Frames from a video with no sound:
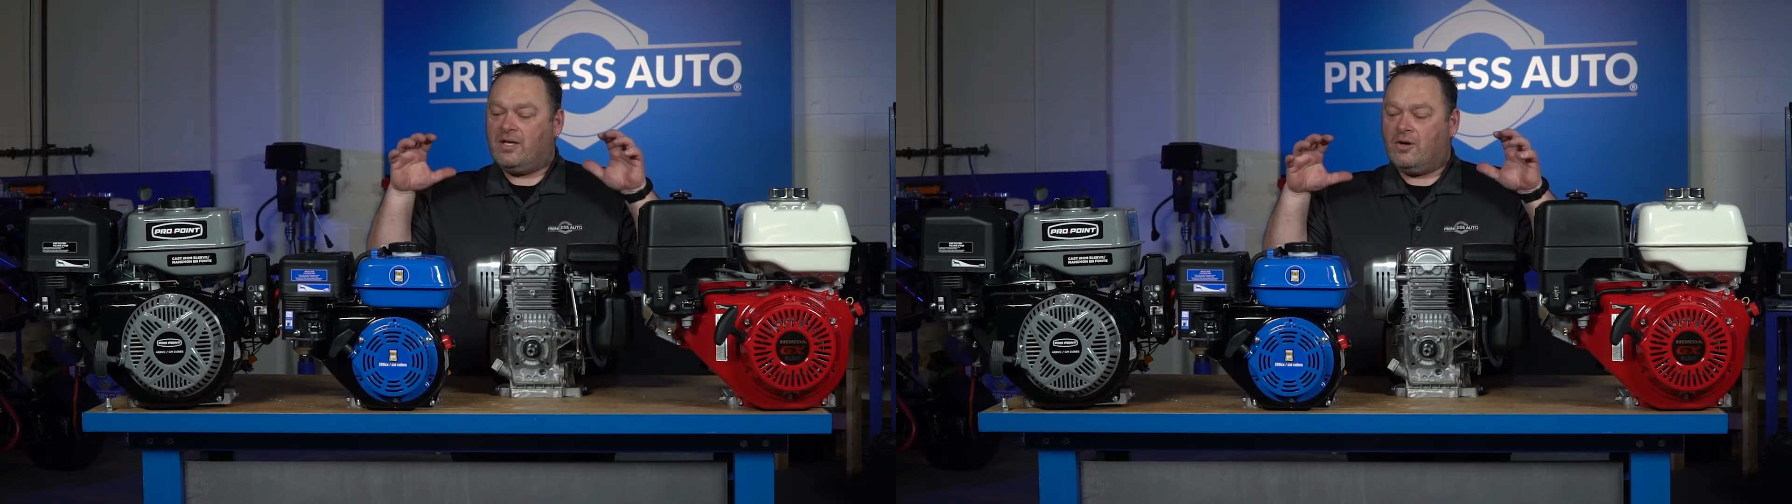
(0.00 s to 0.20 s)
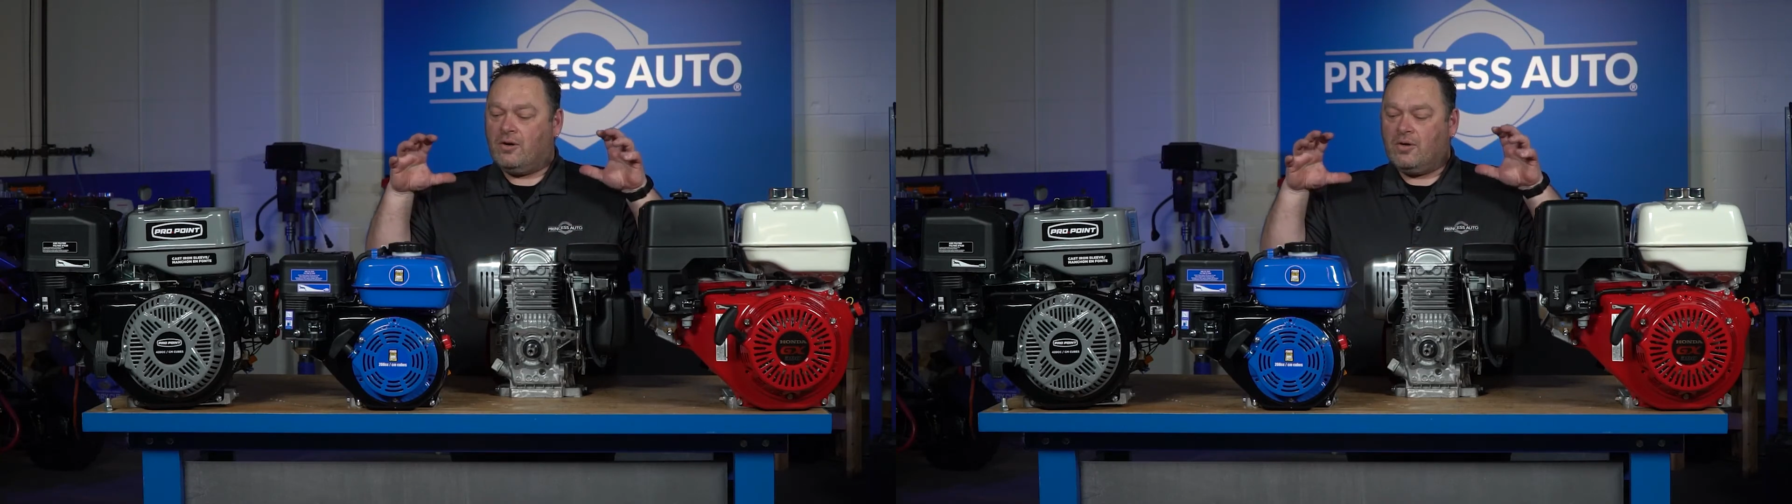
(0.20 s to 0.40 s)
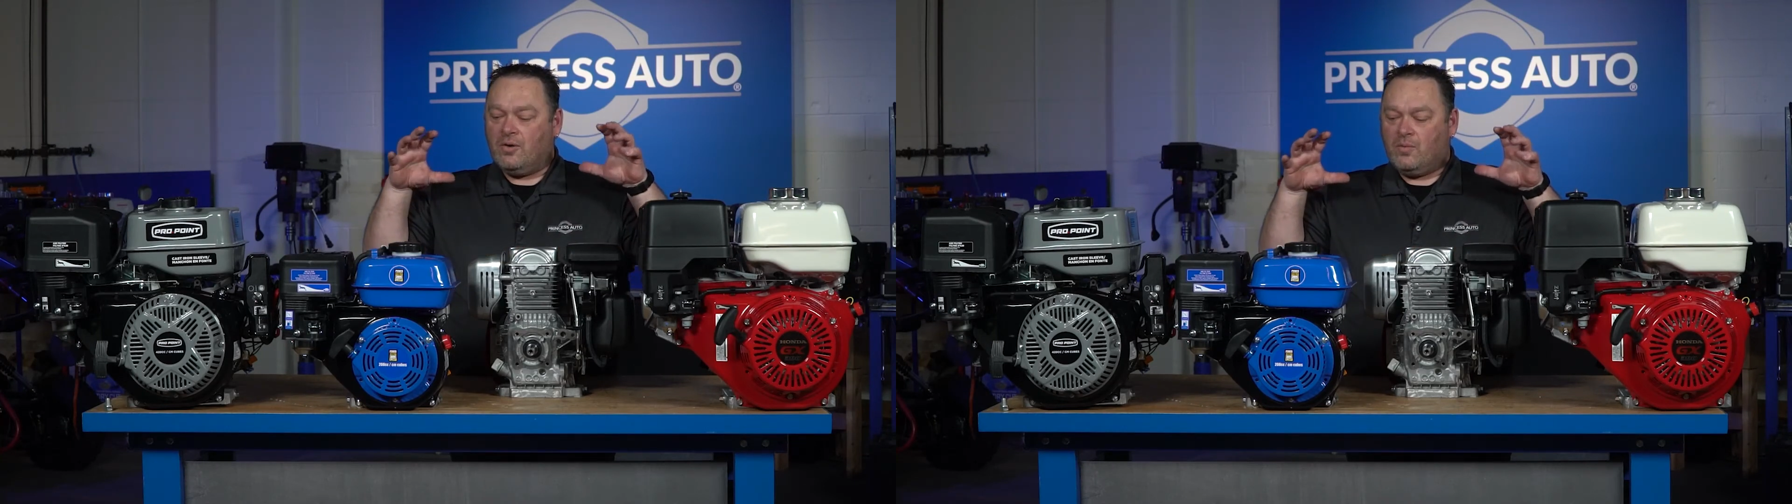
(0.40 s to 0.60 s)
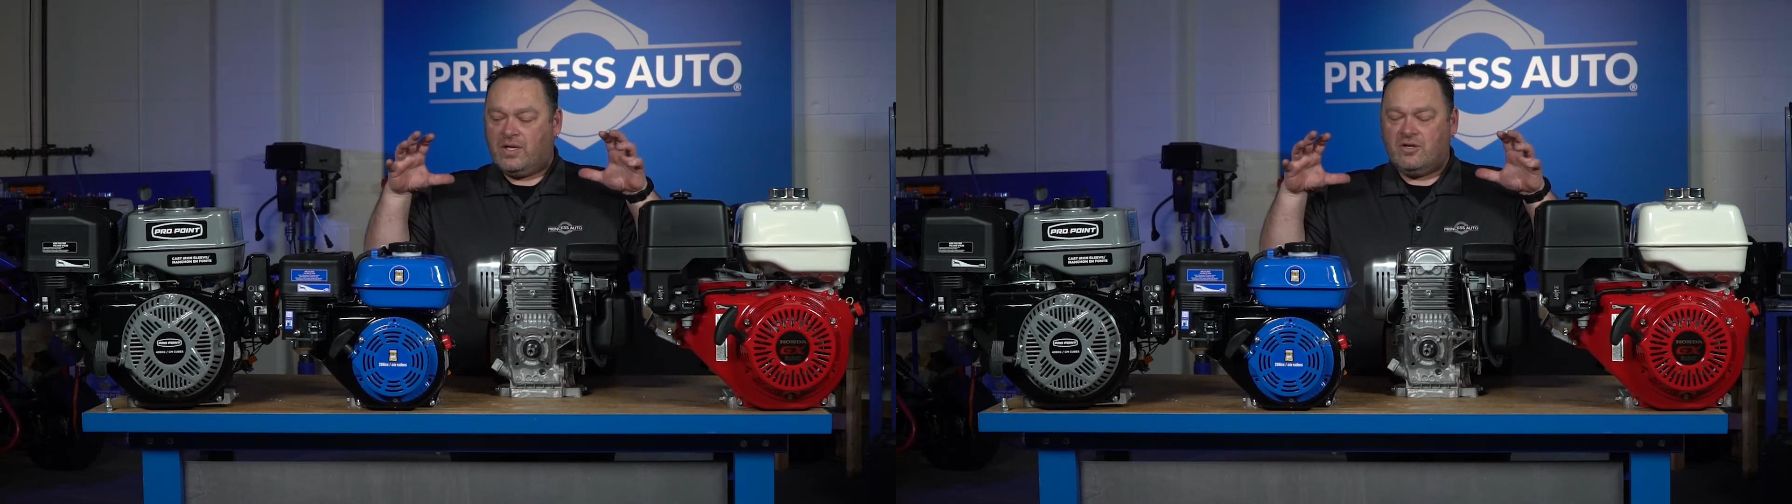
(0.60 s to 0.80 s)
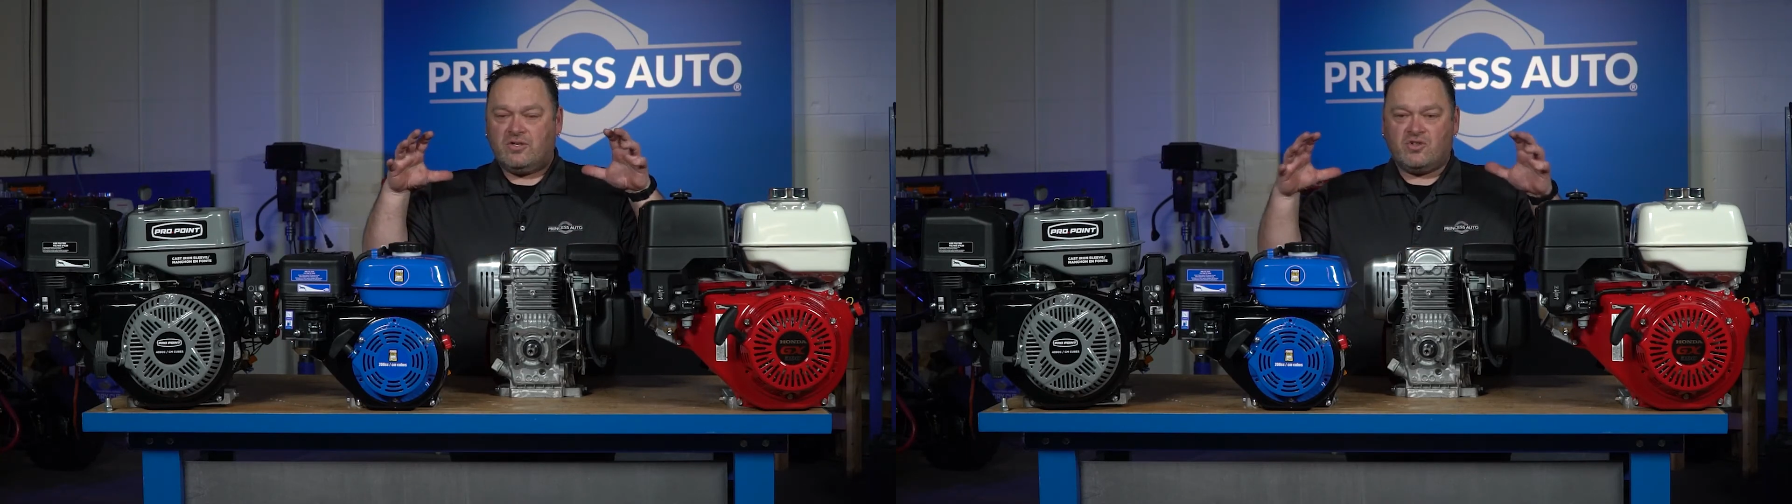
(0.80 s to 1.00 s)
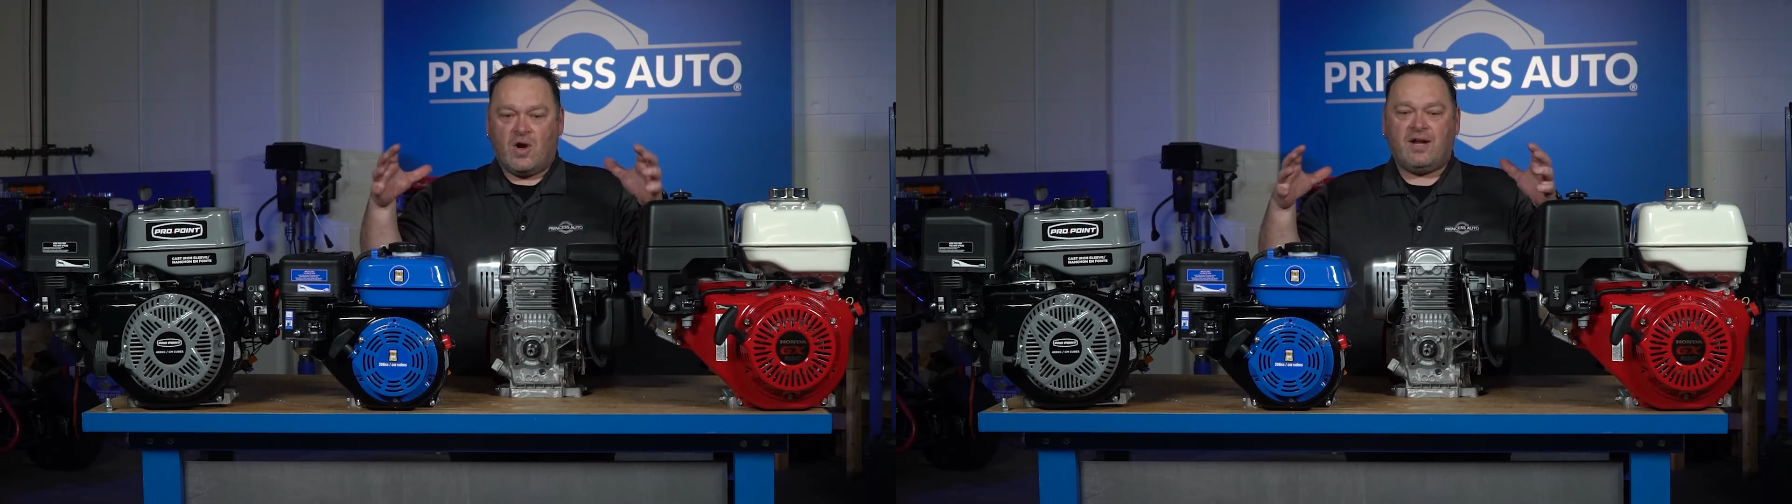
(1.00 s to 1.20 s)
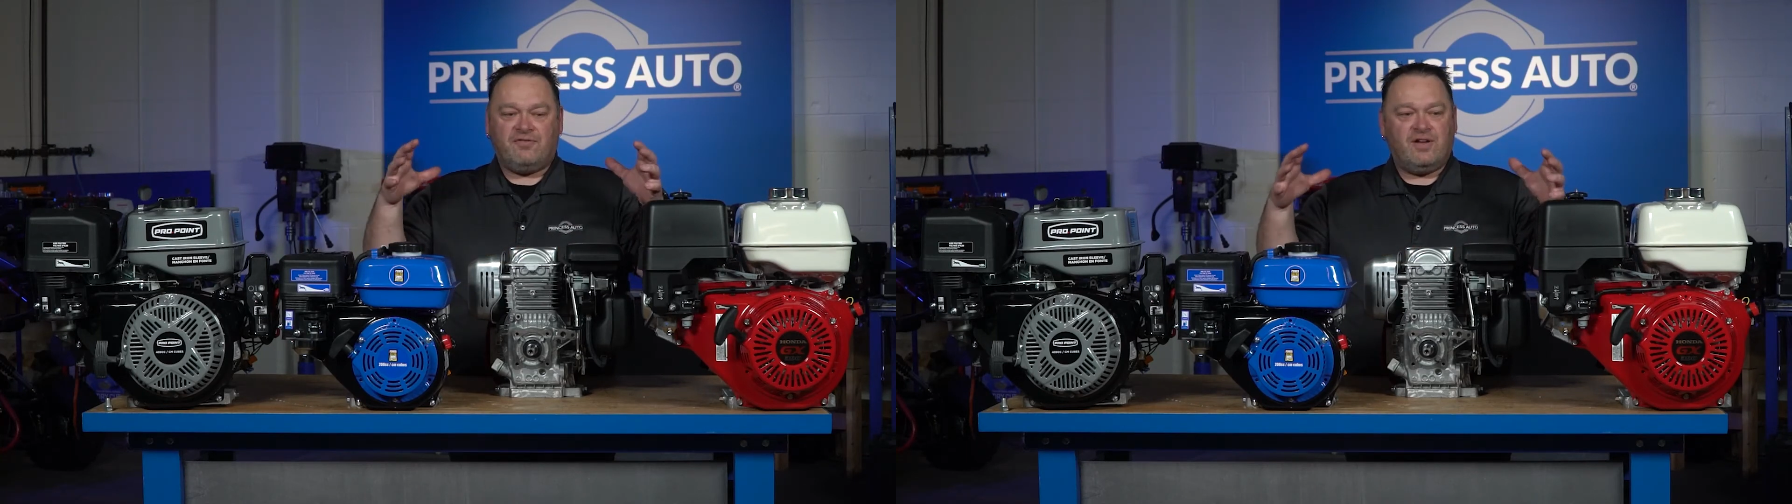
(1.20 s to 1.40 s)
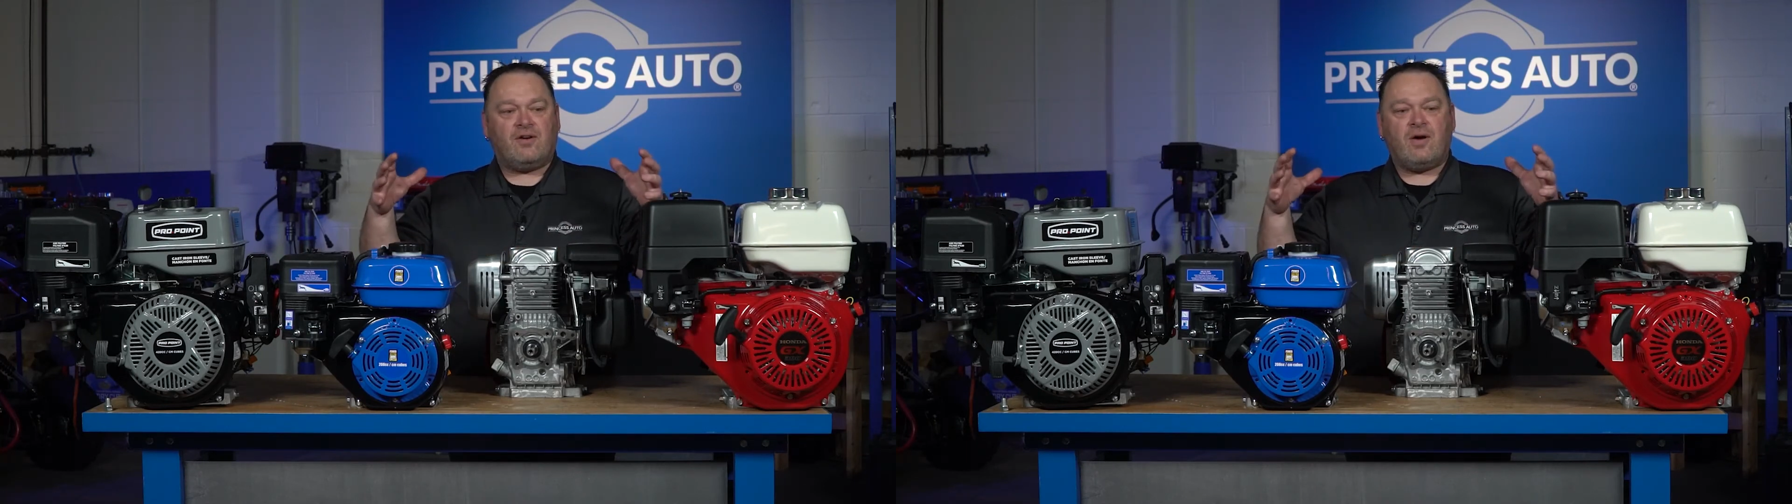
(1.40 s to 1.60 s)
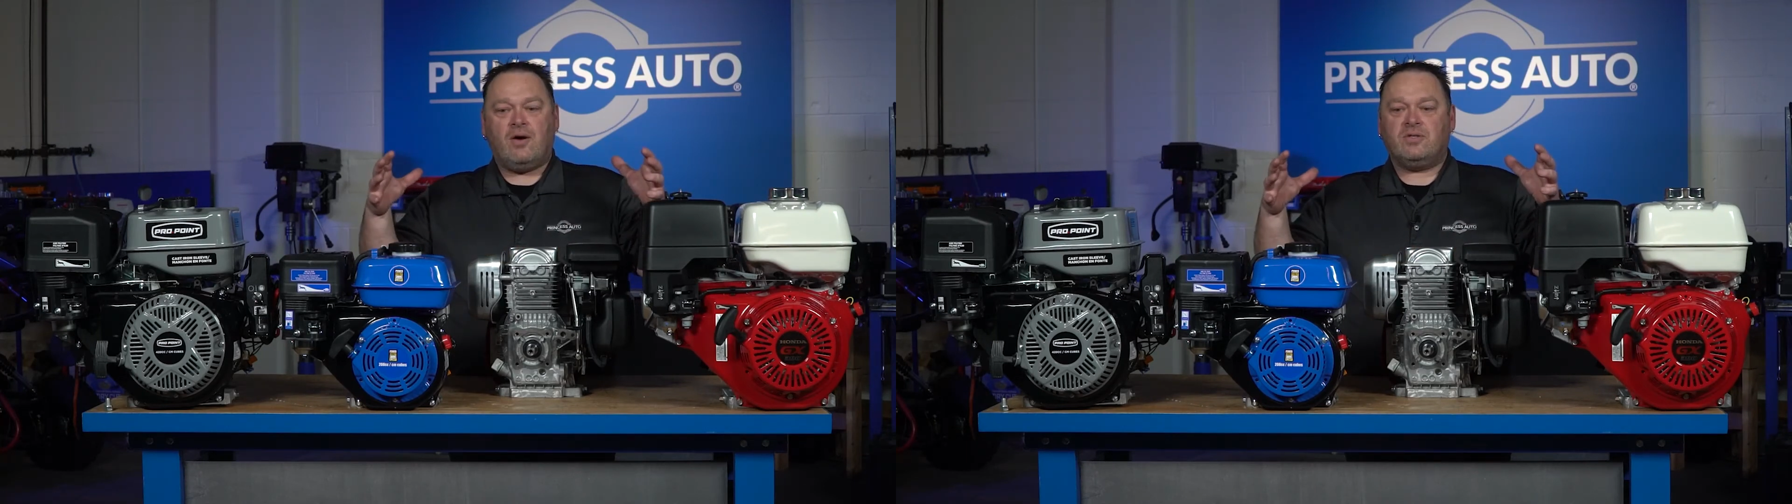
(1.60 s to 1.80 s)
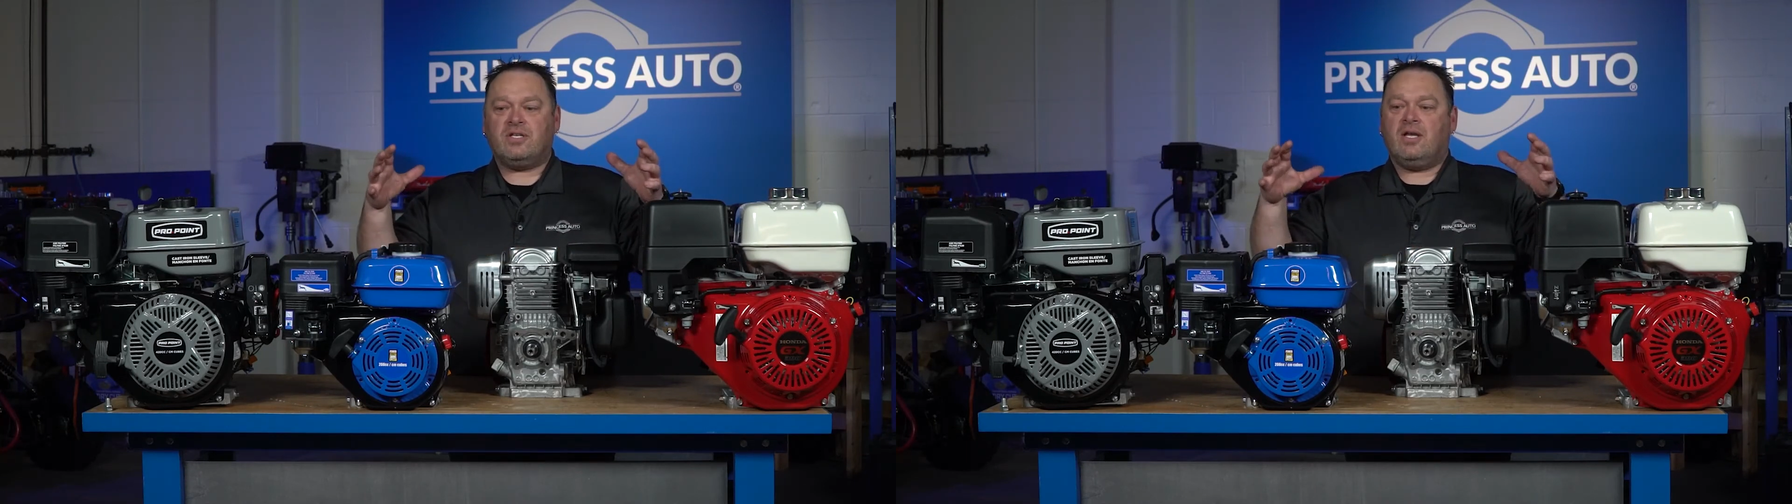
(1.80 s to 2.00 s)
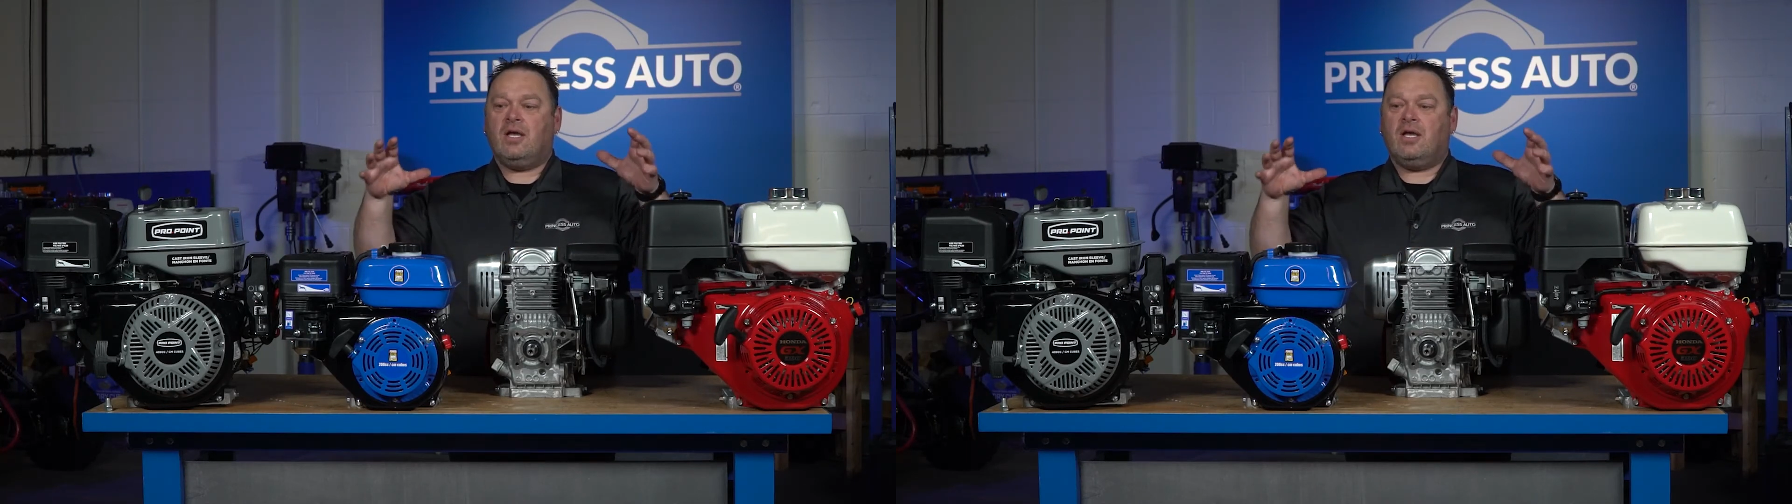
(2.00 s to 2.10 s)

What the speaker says: you're trying to figure out,